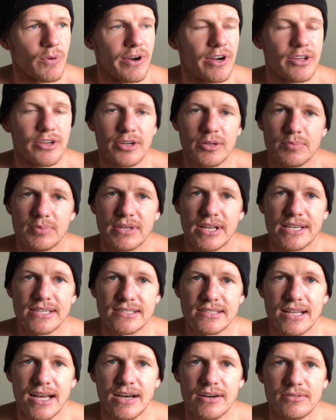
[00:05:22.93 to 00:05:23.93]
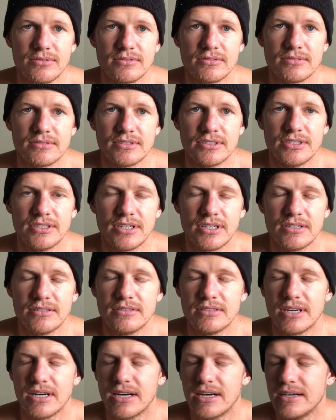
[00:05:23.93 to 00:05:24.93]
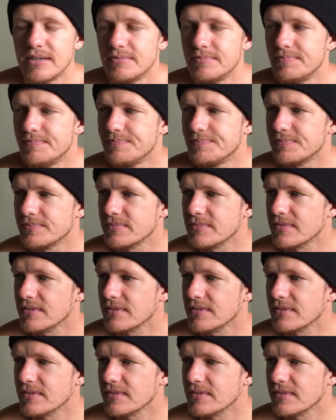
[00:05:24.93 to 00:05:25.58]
we're in a good place now, you know, um,